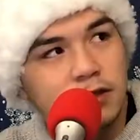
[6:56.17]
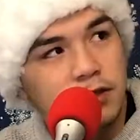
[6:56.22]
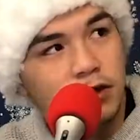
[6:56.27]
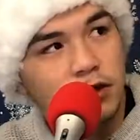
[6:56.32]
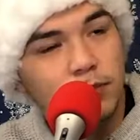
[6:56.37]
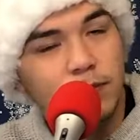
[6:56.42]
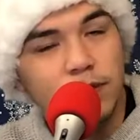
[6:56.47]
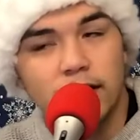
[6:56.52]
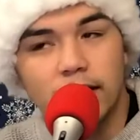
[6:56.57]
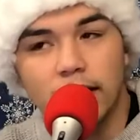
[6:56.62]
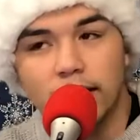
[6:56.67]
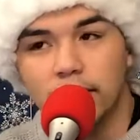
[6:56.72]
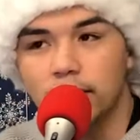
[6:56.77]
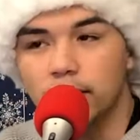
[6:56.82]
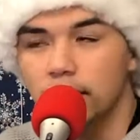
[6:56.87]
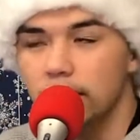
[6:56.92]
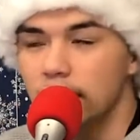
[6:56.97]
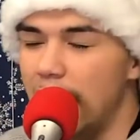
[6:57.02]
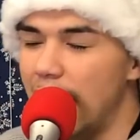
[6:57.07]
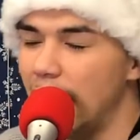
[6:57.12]
took me like
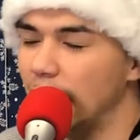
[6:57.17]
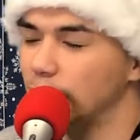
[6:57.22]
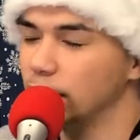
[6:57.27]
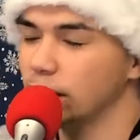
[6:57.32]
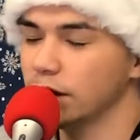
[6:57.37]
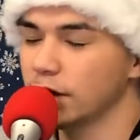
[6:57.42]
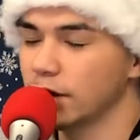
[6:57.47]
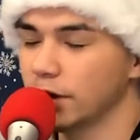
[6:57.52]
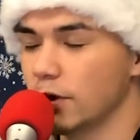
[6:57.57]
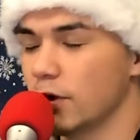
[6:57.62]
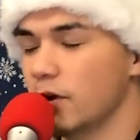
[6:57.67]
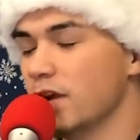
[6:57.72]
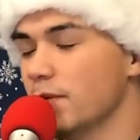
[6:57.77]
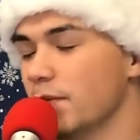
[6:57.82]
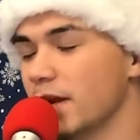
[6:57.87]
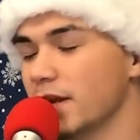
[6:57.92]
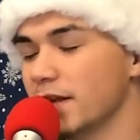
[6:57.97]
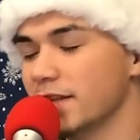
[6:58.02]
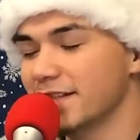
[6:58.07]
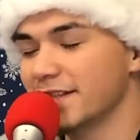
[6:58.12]
actually 30
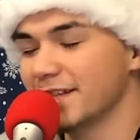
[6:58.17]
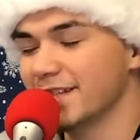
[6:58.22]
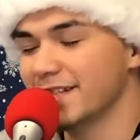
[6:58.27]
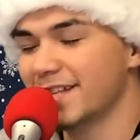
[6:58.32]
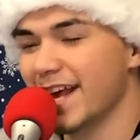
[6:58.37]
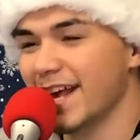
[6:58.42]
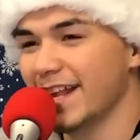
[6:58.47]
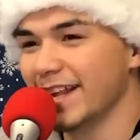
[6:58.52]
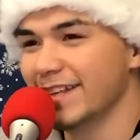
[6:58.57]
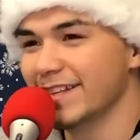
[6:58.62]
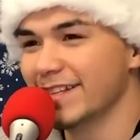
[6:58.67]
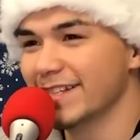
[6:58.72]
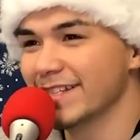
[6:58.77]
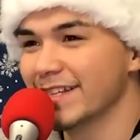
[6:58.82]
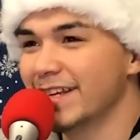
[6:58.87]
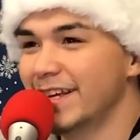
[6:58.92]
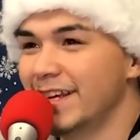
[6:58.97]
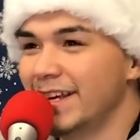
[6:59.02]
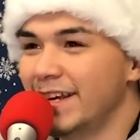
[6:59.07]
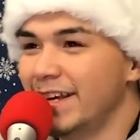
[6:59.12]
minutes to set this
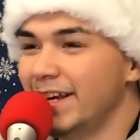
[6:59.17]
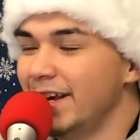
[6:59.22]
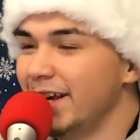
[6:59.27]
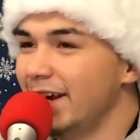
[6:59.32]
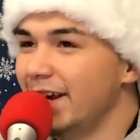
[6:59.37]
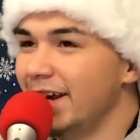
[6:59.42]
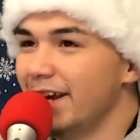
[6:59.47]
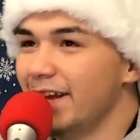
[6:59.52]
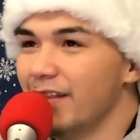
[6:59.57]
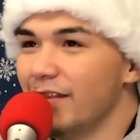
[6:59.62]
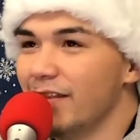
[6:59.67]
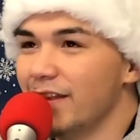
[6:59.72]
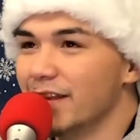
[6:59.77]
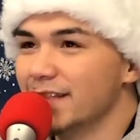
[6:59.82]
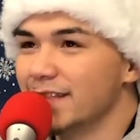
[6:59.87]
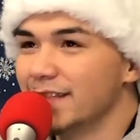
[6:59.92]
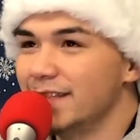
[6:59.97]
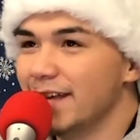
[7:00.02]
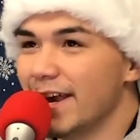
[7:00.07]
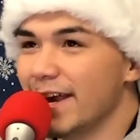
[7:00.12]

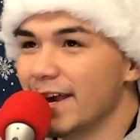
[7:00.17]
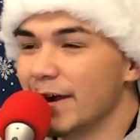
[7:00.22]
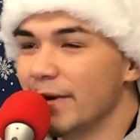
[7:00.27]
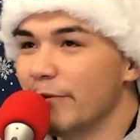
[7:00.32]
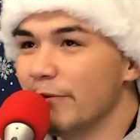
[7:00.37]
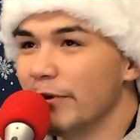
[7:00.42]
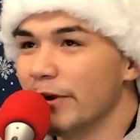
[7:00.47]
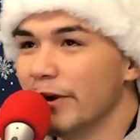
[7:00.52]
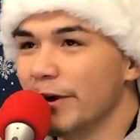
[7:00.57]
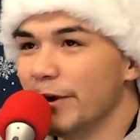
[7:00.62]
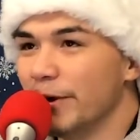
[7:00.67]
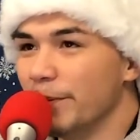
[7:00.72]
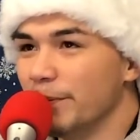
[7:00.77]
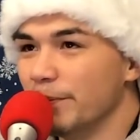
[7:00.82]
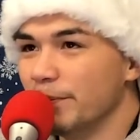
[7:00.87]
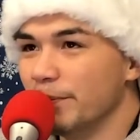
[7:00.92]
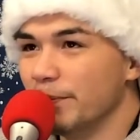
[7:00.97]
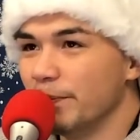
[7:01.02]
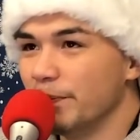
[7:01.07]
damn